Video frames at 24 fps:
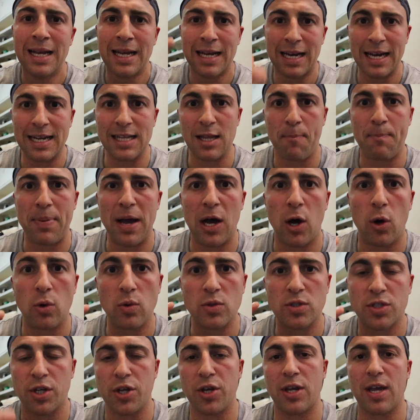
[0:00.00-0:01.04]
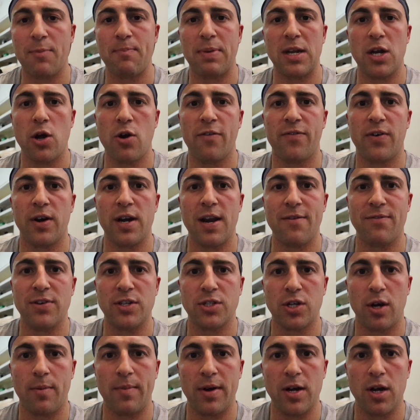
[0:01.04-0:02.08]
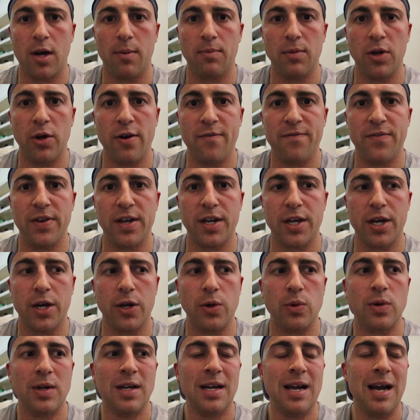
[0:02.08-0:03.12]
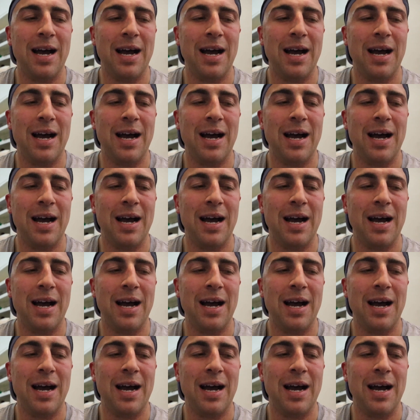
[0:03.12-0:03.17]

Click the bell so you can be notified every time I upload a video.